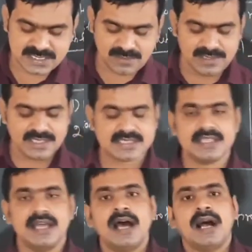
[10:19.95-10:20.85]
One is
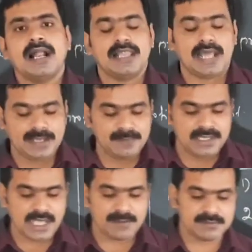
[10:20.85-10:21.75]

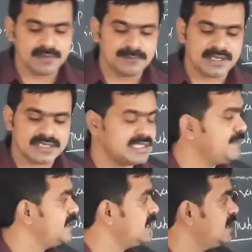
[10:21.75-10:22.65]
liability of the members limited